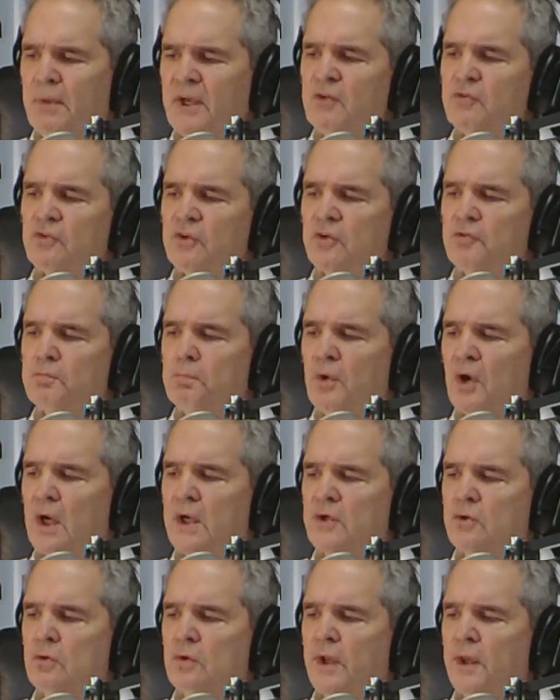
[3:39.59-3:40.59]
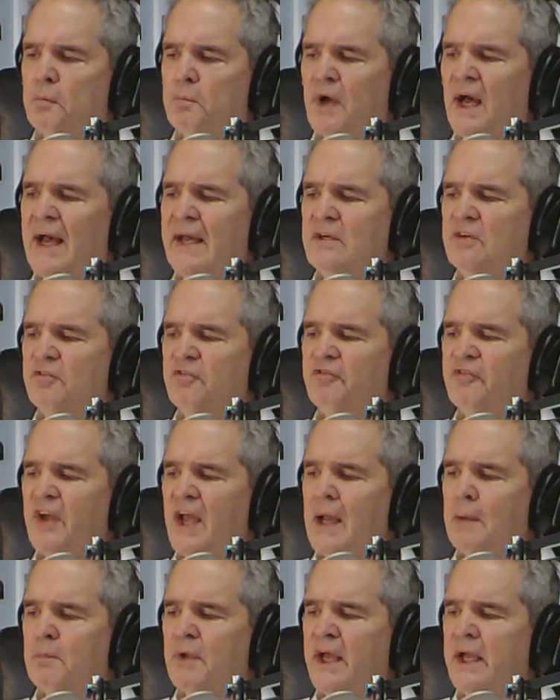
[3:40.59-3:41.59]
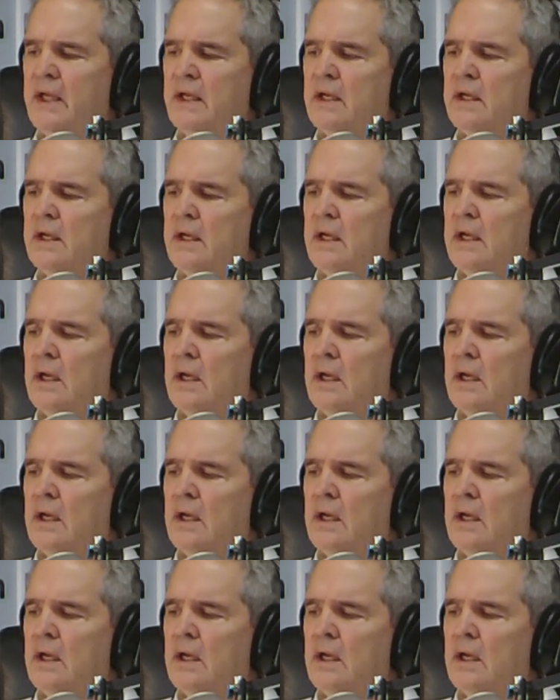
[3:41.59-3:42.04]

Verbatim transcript: business partner of the Biden family,